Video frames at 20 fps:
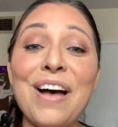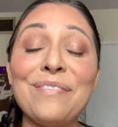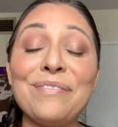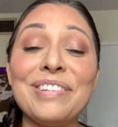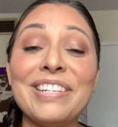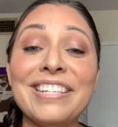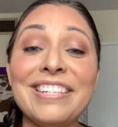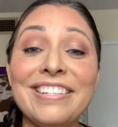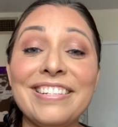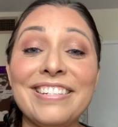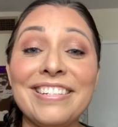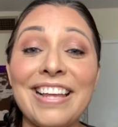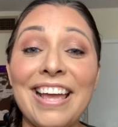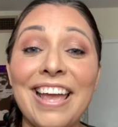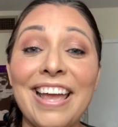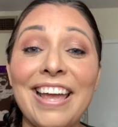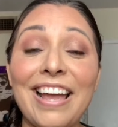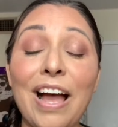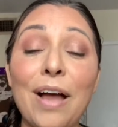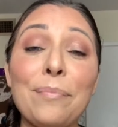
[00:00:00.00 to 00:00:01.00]

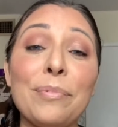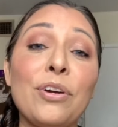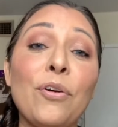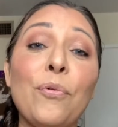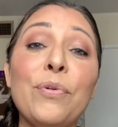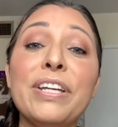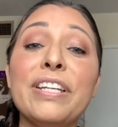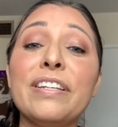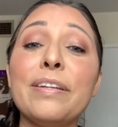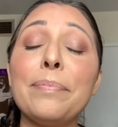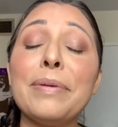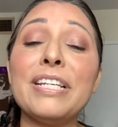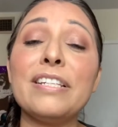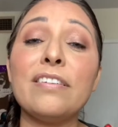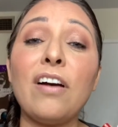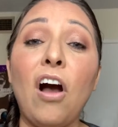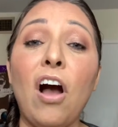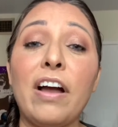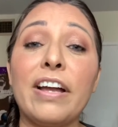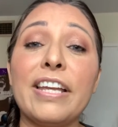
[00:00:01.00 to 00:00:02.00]
today I'm going to be
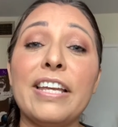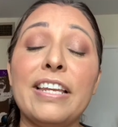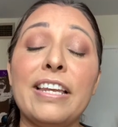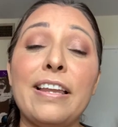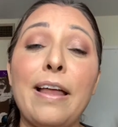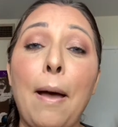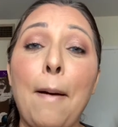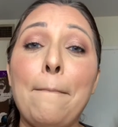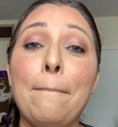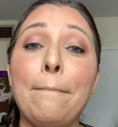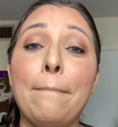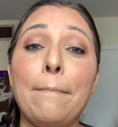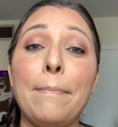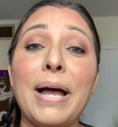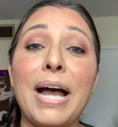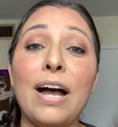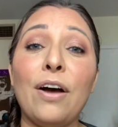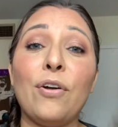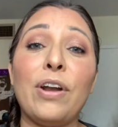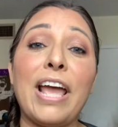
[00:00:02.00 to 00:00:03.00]
talking
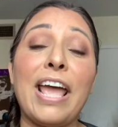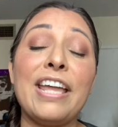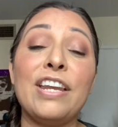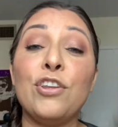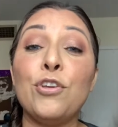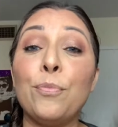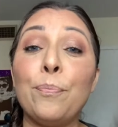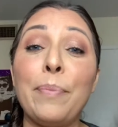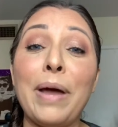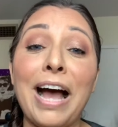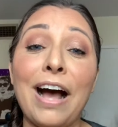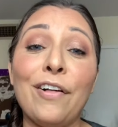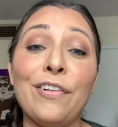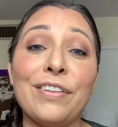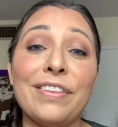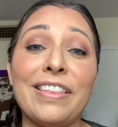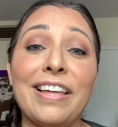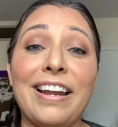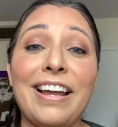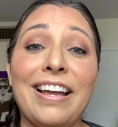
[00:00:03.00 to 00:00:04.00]
about a new
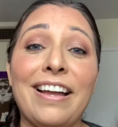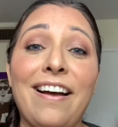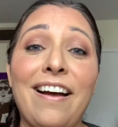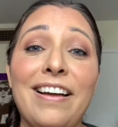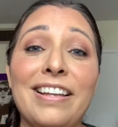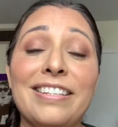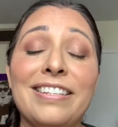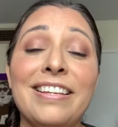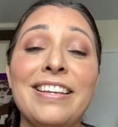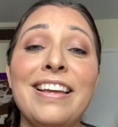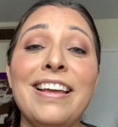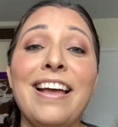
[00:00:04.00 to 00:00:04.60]
palette that I got.